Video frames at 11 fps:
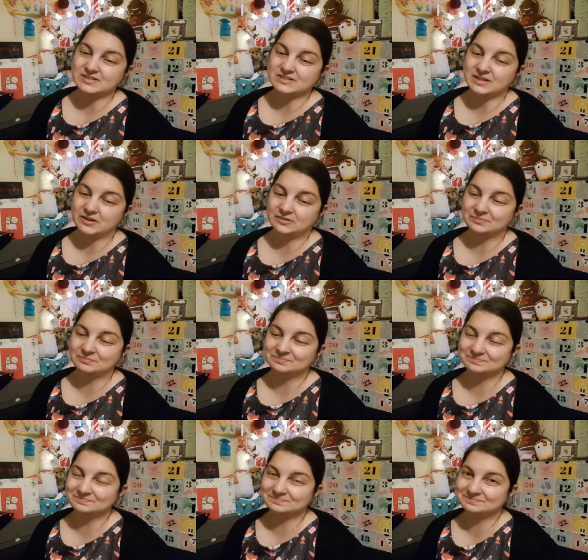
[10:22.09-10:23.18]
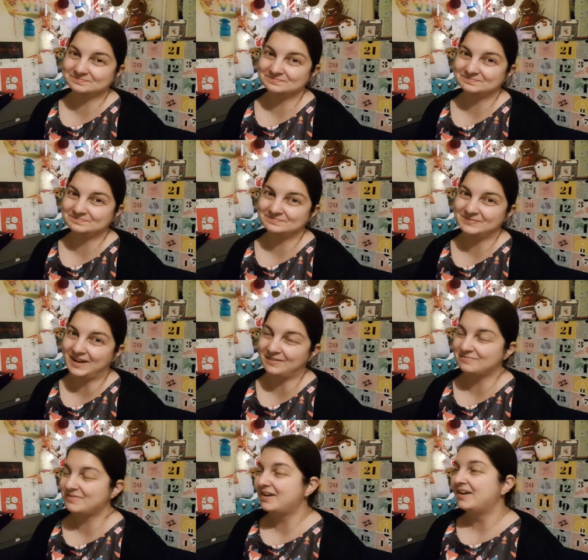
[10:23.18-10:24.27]
So yeah,
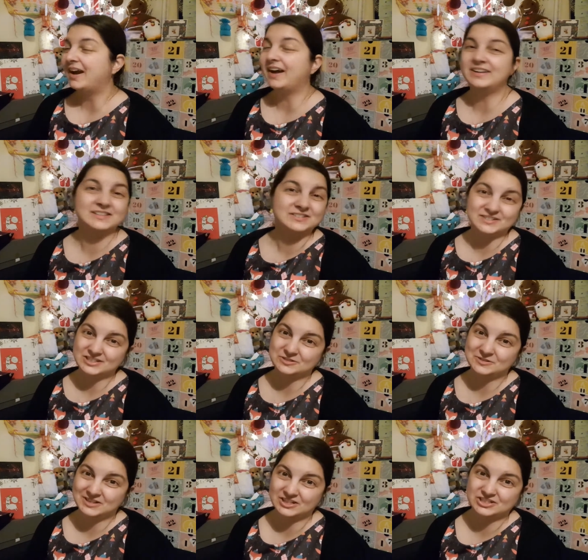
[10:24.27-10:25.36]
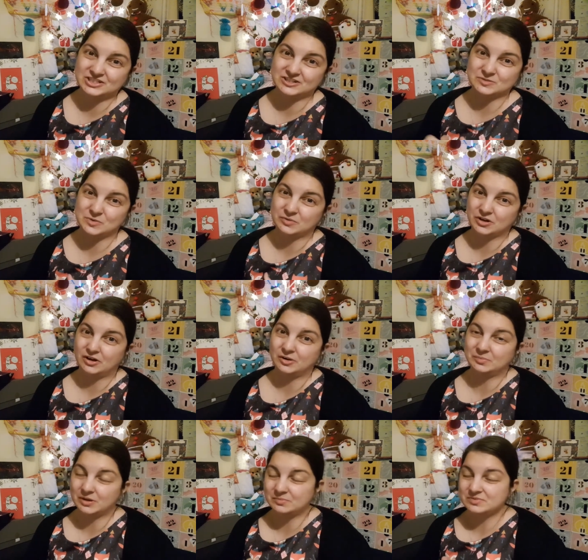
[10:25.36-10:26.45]
and it is continuing next year as well, the Colab
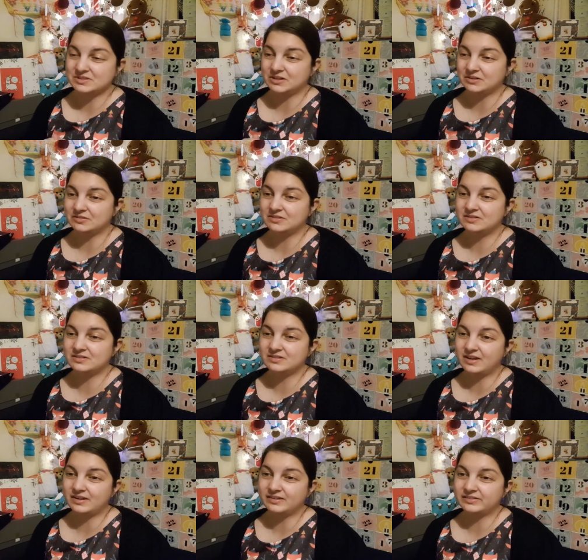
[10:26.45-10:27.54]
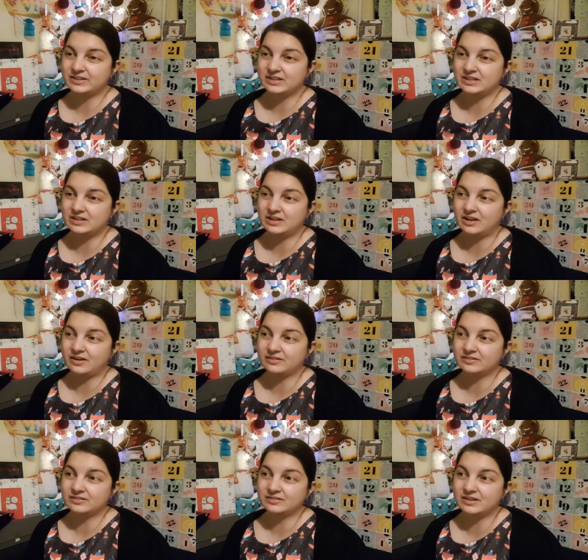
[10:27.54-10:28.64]
Club. So the
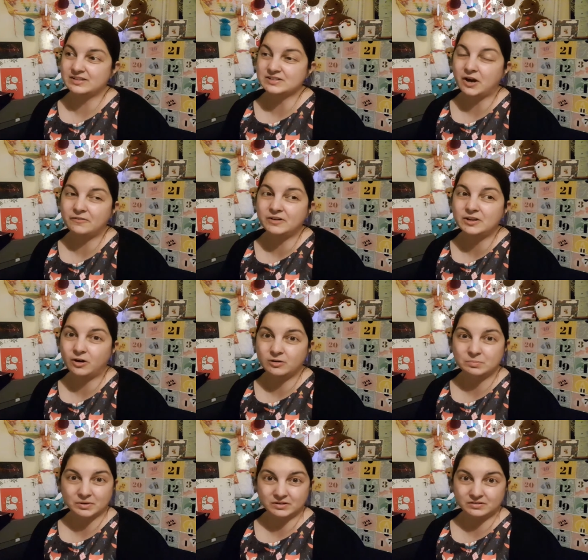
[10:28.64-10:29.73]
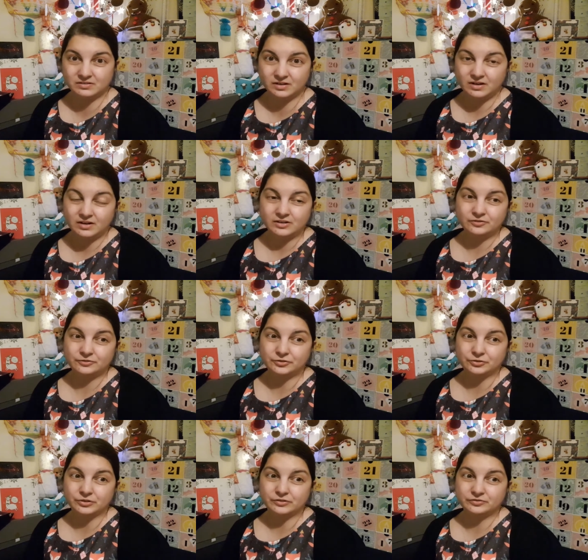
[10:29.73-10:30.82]
it's currently open
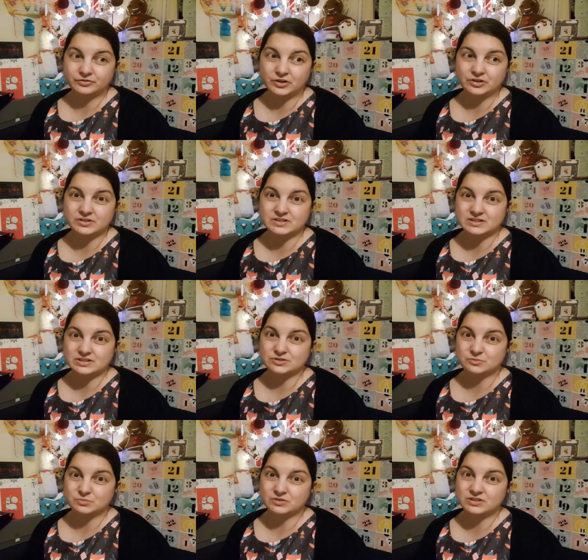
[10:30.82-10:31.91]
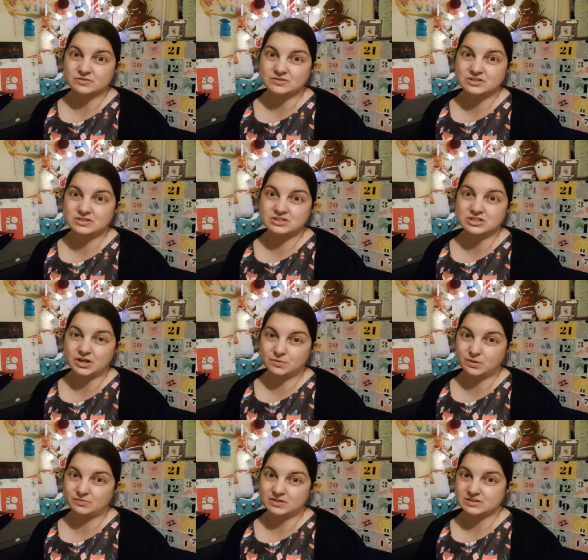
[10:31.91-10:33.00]
for the first instalment. So
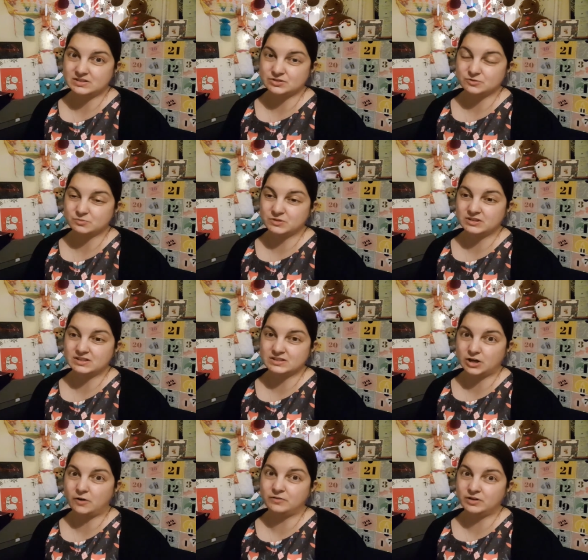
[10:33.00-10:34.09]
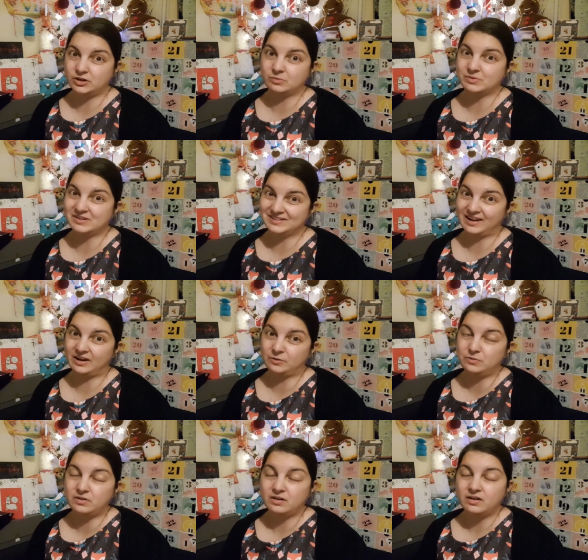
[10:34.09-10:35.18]
January's instalment is currently open now.